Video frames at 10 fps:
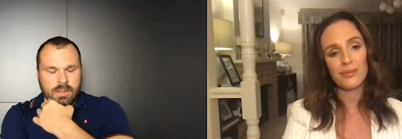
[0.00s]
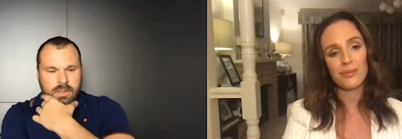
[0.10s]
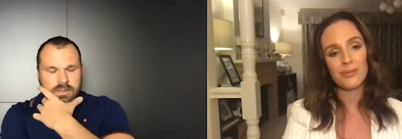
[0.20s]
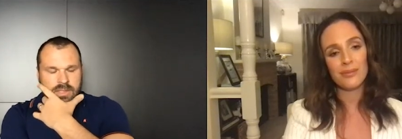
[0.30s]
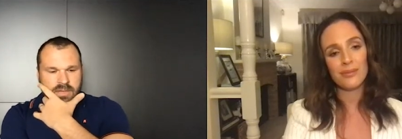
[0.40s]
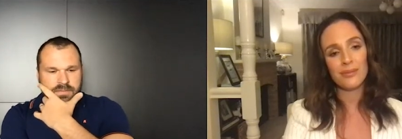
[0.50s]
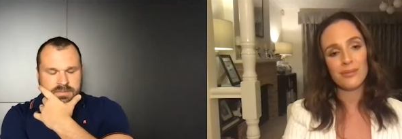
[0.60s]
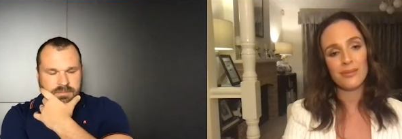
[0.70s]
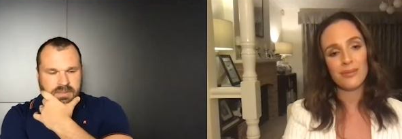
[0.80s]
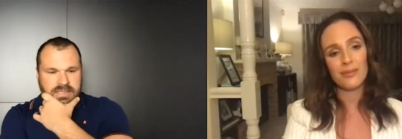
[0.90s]
Speaker 1: Toughest
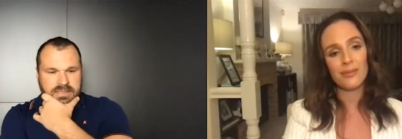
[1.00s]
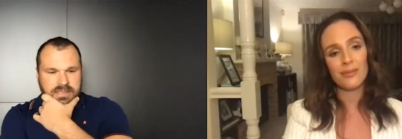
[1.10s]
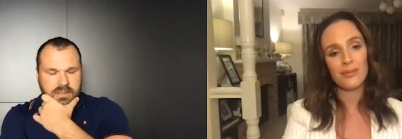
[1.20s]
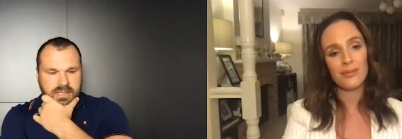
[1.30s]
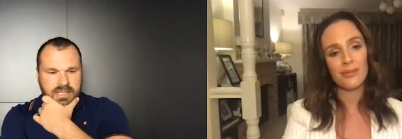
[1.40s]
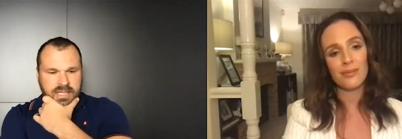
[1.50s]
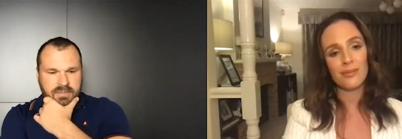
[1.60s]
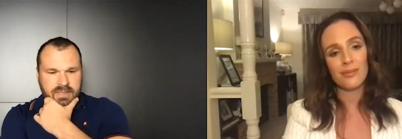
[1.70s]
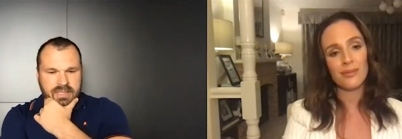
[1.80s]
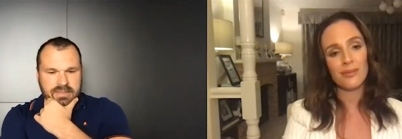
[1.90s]
players that I came
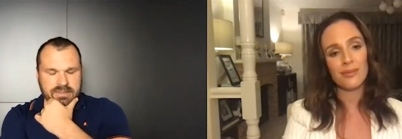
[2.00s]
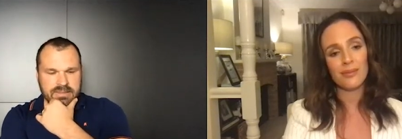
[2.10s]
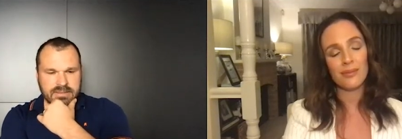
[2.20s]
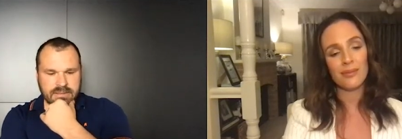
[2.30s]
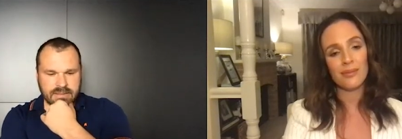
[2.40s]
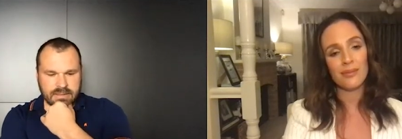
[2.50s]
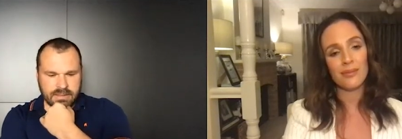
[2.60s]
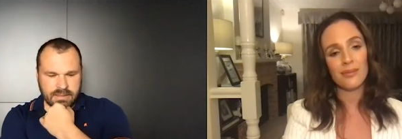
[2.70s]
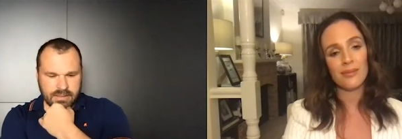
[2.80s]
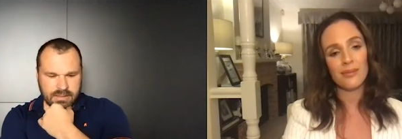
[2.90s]
against.
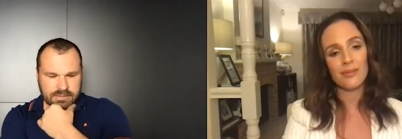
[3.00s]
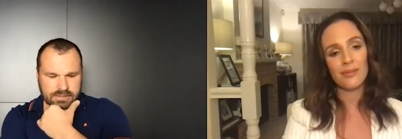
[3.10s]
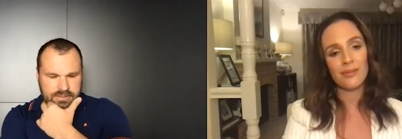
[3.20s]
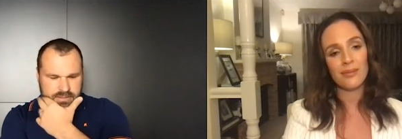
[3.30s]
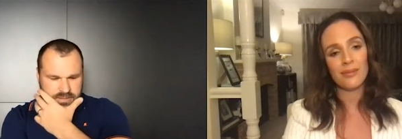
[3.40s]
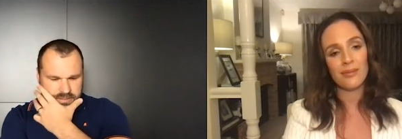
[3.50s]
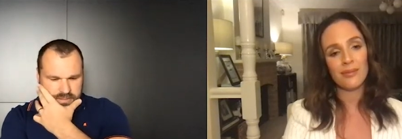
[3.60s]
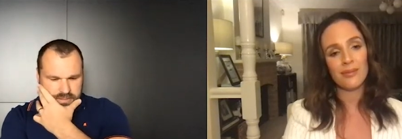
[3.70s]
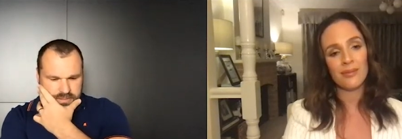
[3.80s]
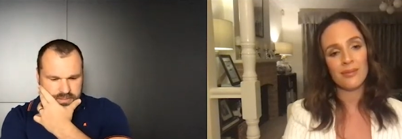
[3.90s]
Uh,
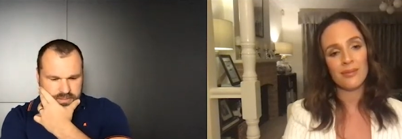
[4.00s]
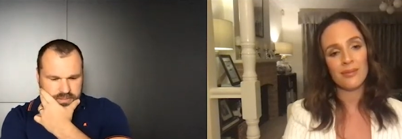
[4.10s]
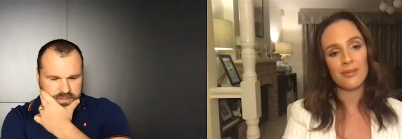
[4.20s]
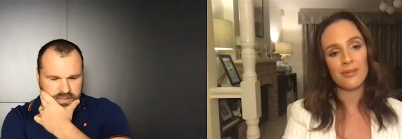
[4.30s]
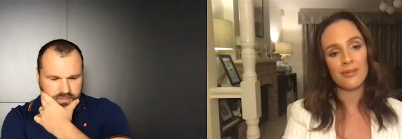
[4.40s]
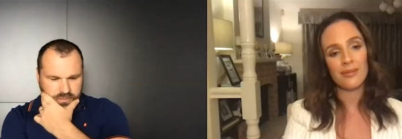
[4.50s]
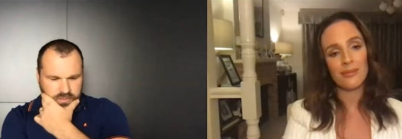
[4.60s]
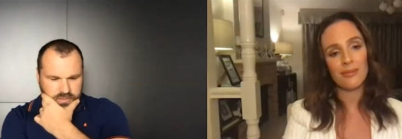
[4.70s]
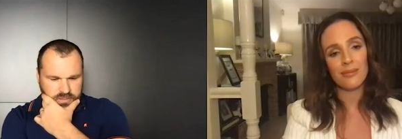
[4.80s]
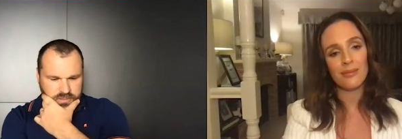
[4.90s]
there
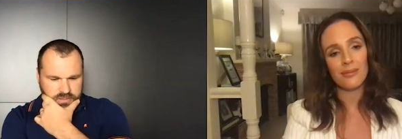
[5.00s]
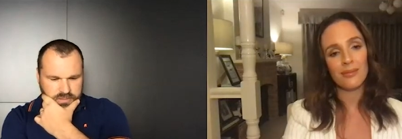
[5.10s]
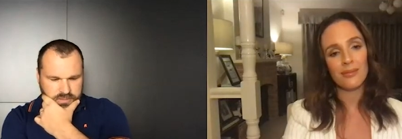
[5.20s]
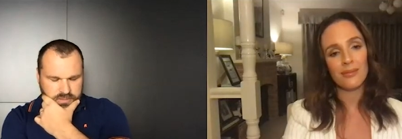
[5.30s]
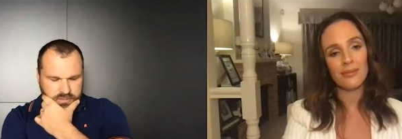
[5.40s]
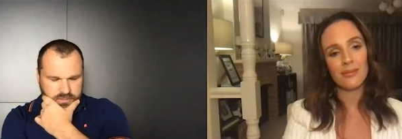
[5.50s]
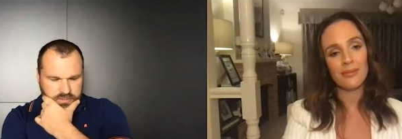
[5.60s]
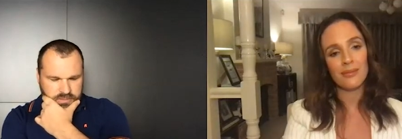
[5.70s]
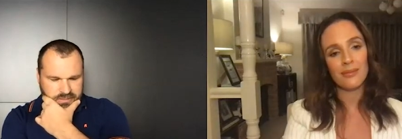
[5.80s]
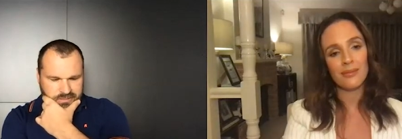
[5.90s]
was,
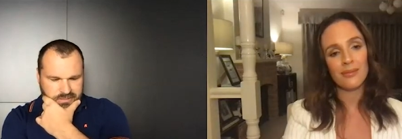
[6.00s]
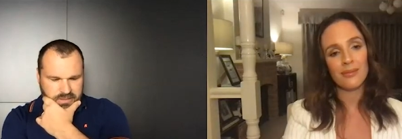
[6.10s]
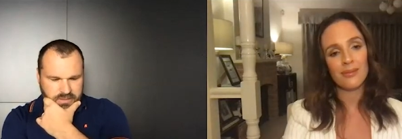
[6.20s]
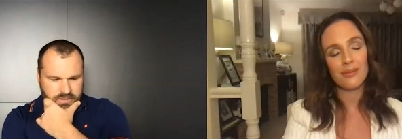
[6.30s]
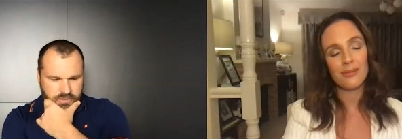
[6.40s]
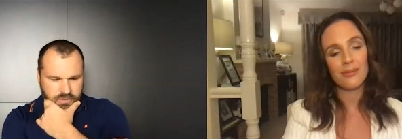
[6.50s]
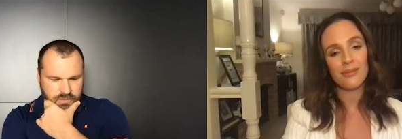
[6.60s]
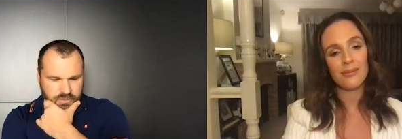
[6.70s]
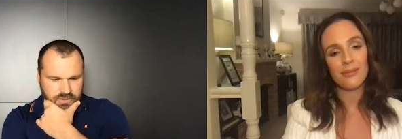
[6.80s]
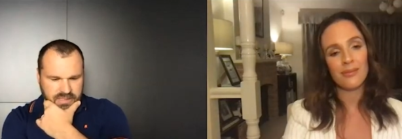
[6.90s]
there's two,
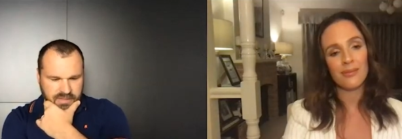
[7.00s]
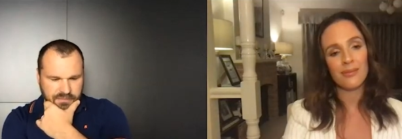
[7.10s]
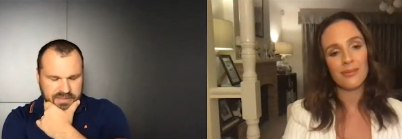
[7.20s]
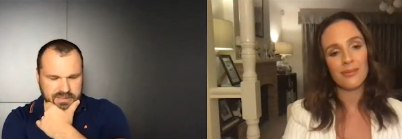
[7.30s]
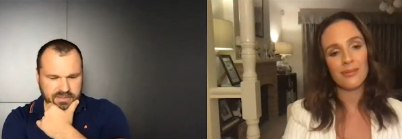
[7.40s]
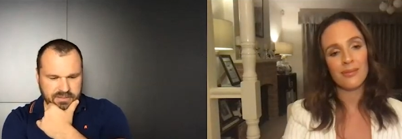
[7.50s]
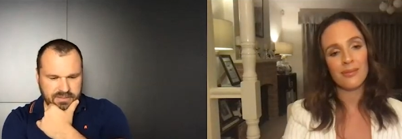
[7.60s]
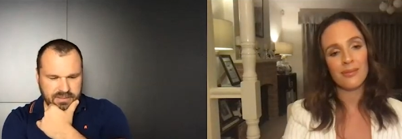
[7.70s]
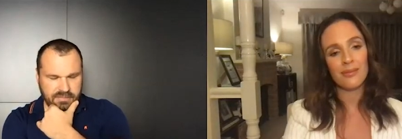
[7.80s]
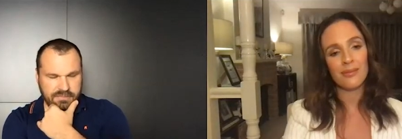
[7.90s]
tough as in
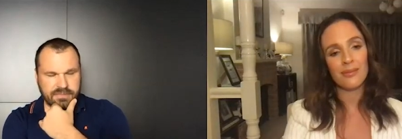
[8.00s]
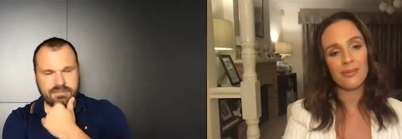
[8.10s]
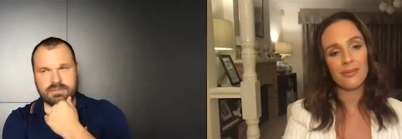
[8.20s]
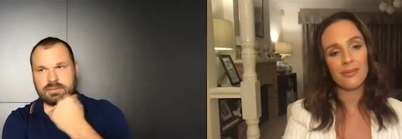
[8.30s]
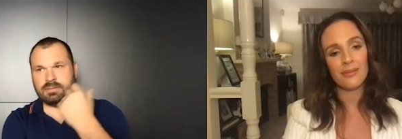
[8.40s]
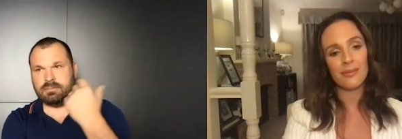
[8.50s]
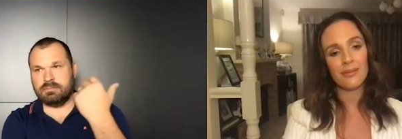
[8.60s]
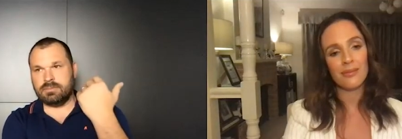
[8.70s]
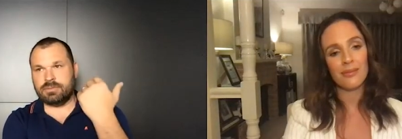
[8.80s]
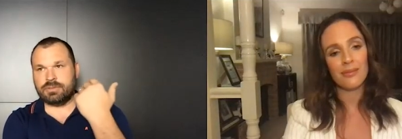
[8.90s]
tough
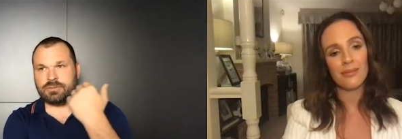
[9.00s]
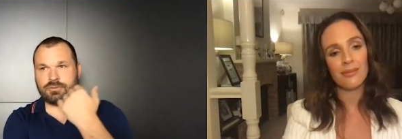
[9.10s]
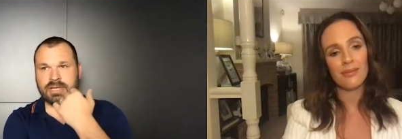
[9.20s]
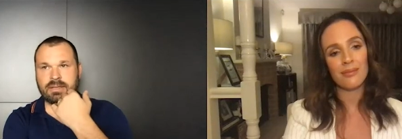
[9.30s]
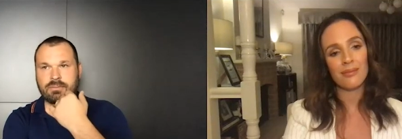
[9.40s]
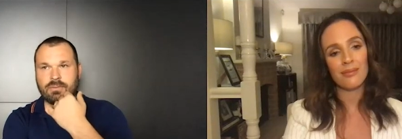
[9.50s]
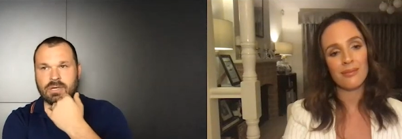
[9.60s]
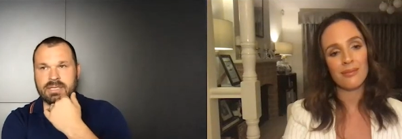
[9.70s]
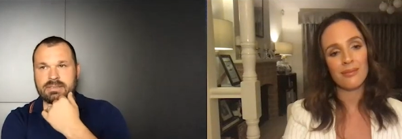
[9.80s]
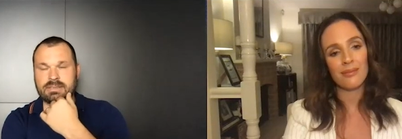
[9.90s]
strength
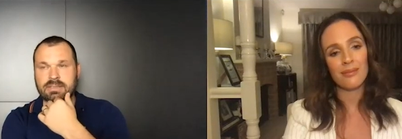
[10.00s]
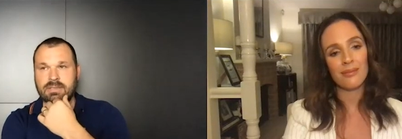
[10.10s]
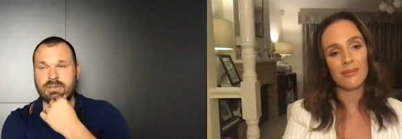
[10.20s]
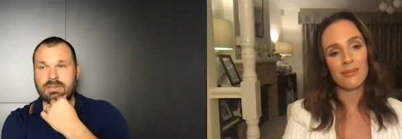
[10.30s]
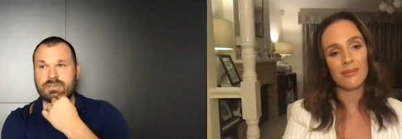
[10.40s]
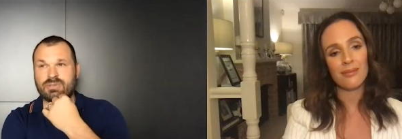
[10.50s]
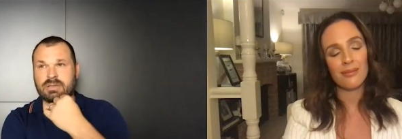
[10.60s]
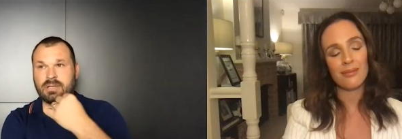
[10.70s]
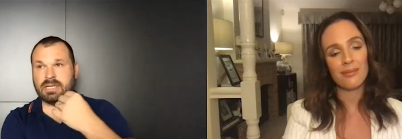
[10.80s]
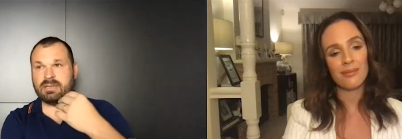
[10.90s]
wise, uh, not strength,
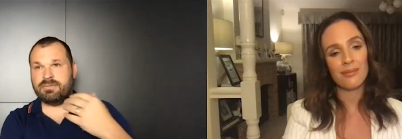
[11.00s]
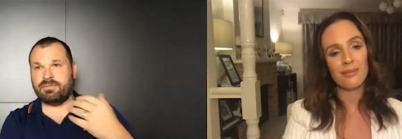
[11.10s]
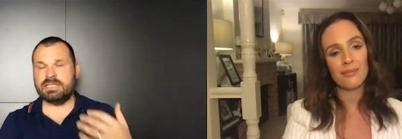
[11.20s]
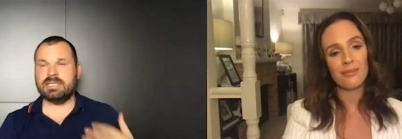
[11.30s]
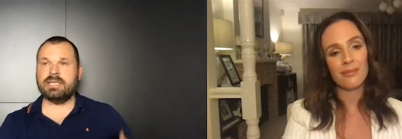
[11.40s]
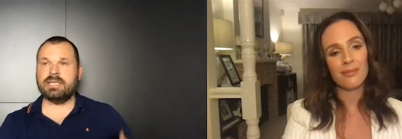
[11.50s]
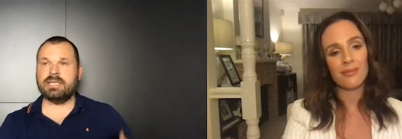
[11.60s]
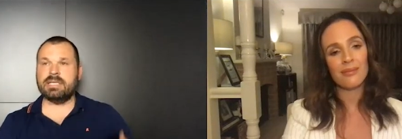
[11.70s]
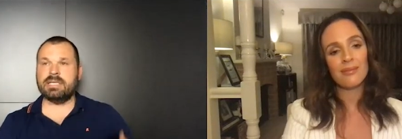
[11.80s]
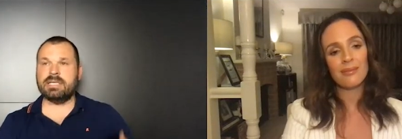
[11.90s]
like physically,
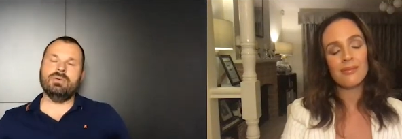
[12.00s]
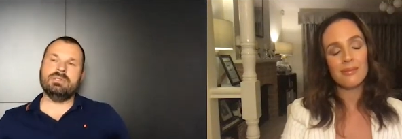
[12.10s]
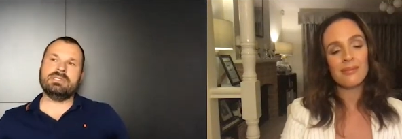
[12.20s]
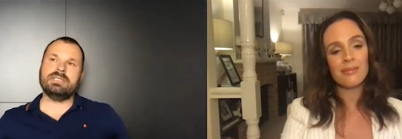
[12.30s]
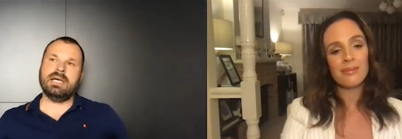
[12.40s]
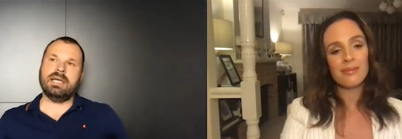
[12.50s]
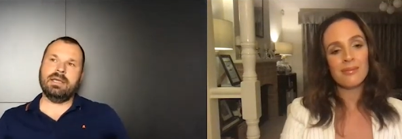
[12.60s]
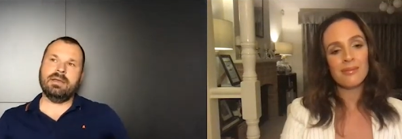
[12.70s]
I would say